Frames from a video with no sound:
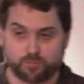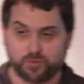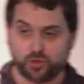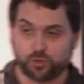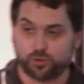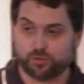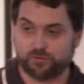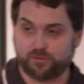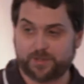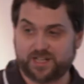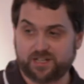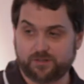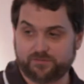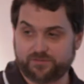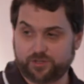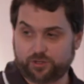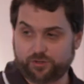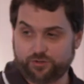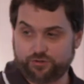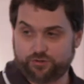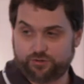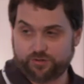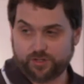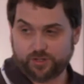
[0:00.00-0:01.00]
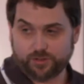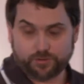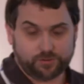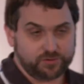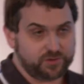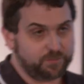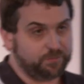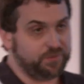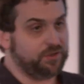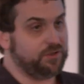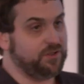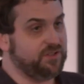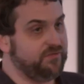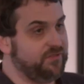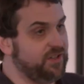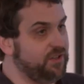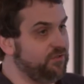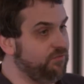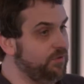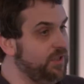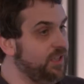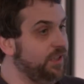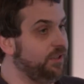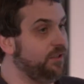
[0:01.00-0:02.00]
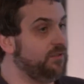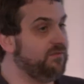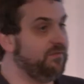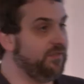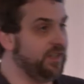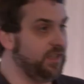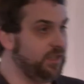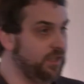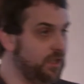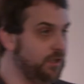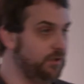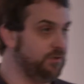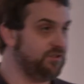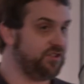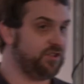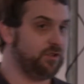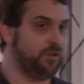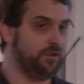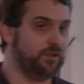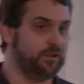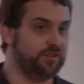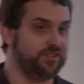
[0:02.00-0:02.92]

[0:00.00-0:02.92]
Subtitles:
more about the controls because there's really good videos